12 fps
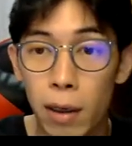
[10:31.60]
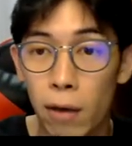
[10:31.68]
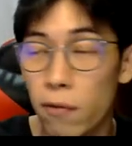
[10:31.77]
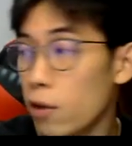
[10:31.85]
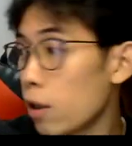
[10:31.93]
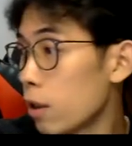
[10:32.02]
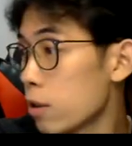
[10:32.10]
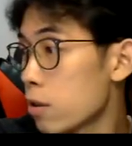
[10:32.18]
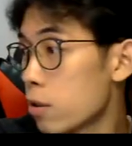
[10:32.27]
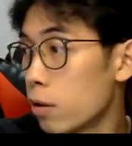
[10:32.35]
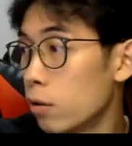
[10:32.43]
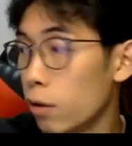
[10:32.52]
Live
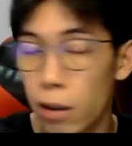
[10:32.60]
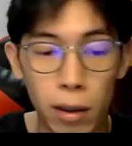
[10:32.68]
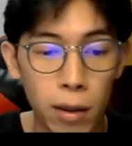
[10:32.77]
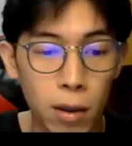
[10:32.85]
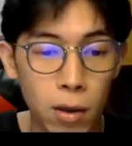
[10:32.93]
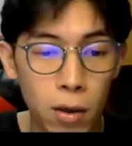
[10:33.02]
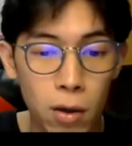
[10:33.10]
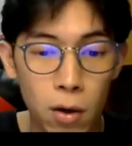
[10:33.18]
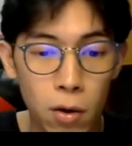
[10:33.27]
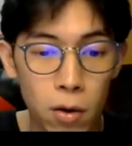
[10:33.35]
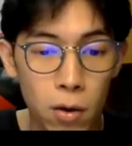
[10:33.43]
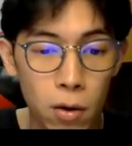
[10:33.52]
pass, okay,
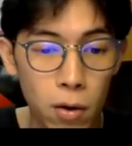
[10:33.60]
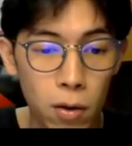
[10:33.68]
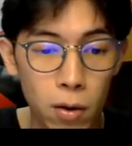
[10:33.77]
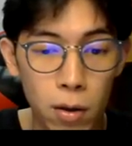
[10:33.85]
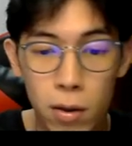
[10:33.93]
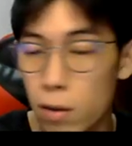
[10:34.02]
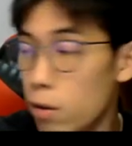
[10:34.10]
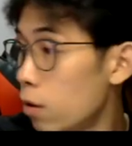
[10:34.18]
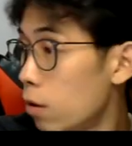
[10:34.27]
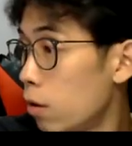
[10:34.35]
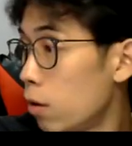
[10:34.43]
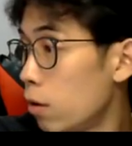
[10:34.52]
call
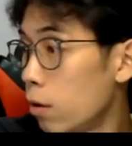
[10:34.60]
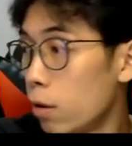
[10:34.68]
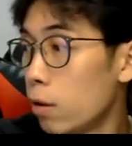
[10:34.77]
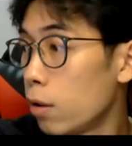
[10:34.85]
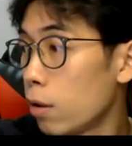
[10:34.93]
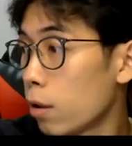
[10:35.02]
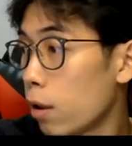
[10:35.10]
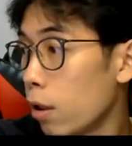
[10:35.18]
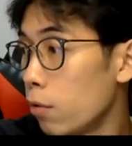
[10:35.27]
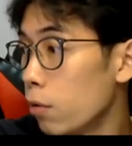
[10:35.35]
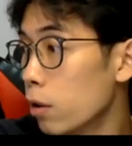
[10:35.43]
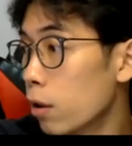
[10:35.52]

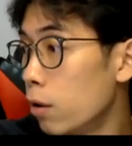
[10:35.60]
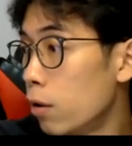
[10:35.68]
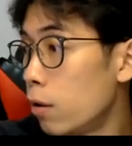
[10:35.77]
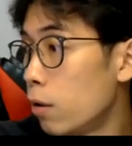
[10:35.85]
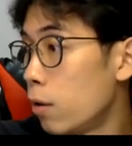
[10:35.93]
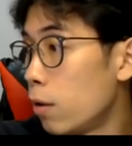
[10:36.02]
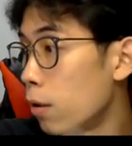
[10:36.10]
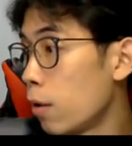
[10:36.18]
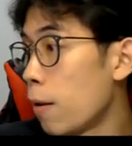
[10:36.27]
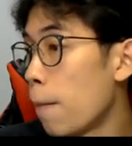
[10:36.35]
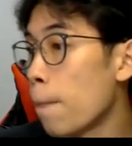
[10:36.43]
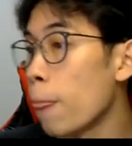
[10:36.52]
Gary.
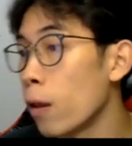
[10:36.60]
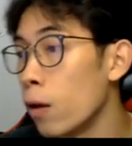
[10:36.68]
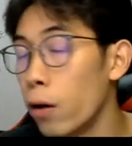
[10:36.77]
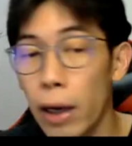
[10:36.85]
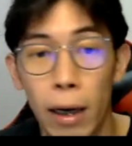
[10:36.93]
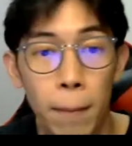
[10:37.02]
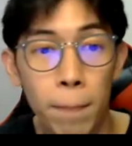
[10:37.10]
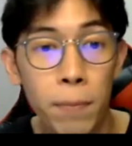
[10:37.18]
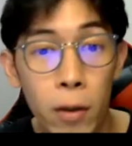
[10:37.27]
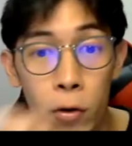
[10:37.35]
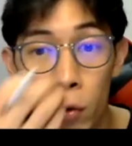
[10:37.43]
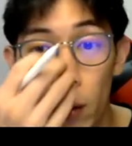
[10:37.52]
Okay, now,
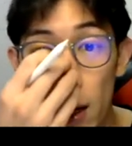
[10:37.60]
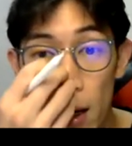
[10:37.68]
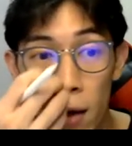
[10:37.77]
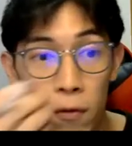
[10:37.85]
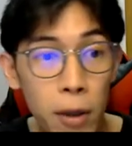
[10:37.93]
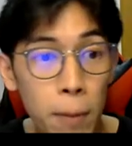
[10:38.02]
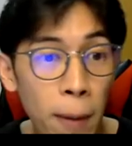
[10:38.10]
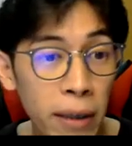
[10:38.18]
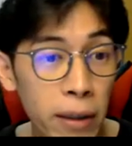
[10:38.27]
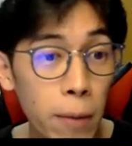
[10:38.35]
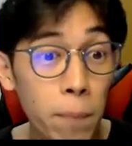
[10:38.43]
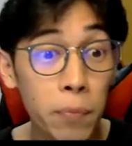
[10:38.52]
so
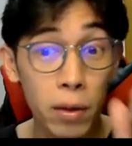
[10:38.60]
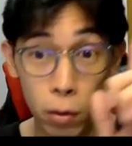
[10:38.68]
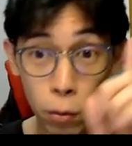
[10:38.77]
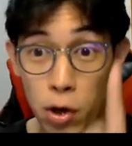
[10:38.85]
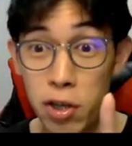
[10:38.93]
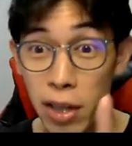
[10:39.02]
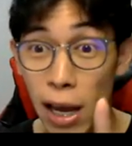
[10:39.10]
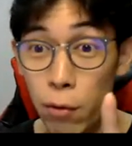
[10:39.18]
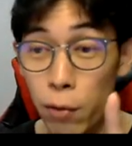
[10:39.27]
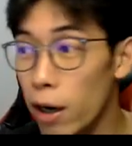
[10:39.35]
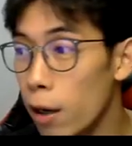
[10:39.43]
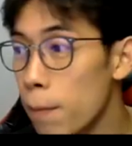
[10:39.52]
everybody, question 10, I
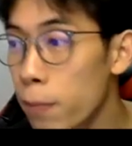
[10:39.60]
read.